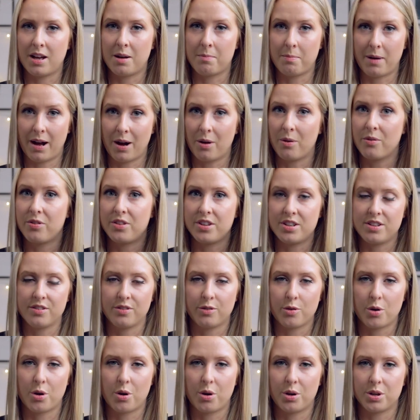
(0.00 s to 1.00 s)
about the
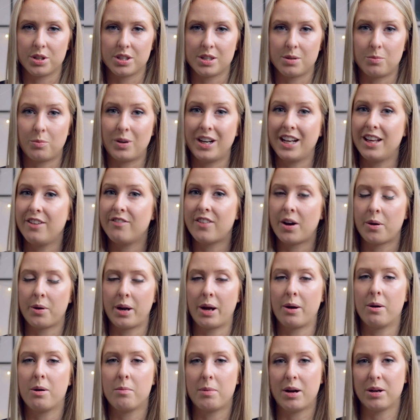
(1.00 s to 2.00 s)
divorce and when he found
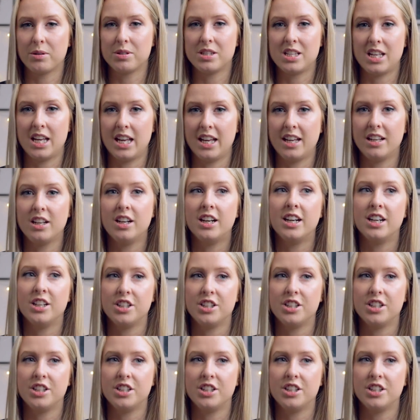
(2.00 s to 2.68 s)
out about it.